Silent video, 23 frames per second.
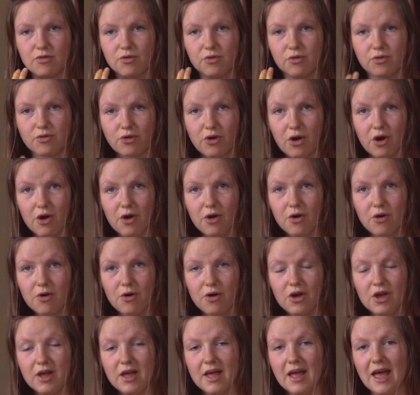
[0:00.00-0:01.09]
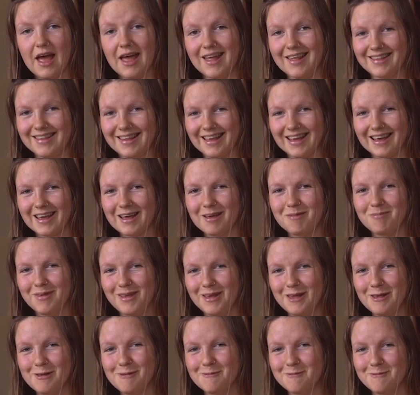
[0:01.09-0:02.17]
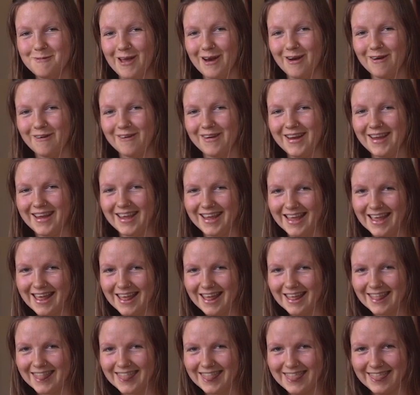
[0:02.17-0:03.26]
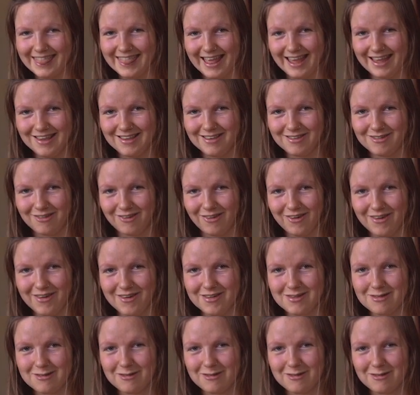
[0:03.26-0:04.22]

to grow and that can be very dangerous.